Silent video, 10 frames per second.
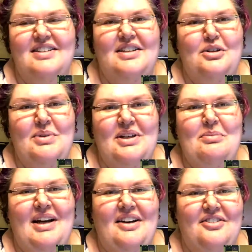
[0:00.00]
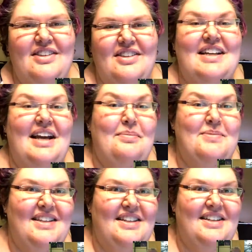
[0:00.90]
a little bit about the types
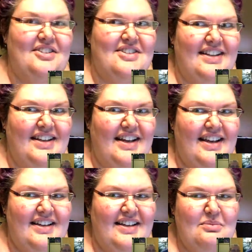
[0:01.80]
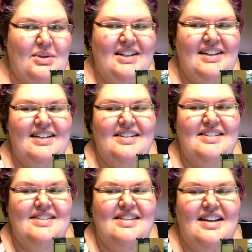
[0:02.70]
of heaters I like, because
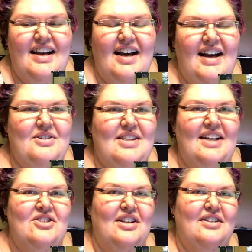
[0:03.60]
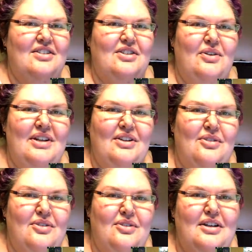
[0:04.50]
I was actually going through
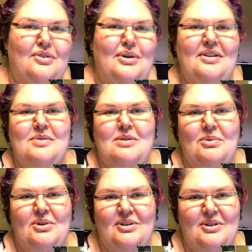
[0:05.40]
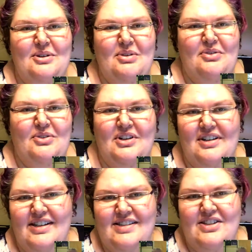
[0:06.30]
the aquarium support group before this
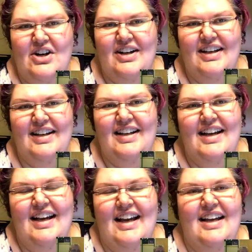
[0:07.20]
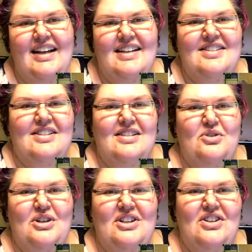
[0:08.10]
started, and I saw someone
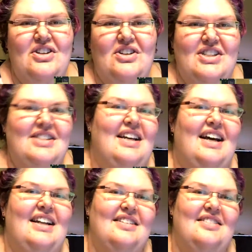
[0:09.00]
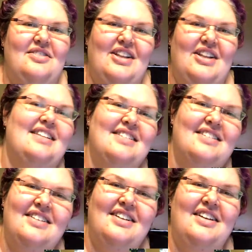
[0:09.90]
just had a glass
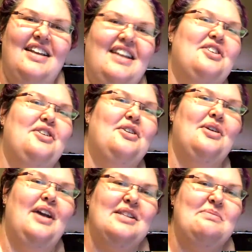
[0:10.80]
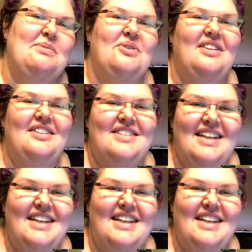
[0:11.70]
heater explode in their tank.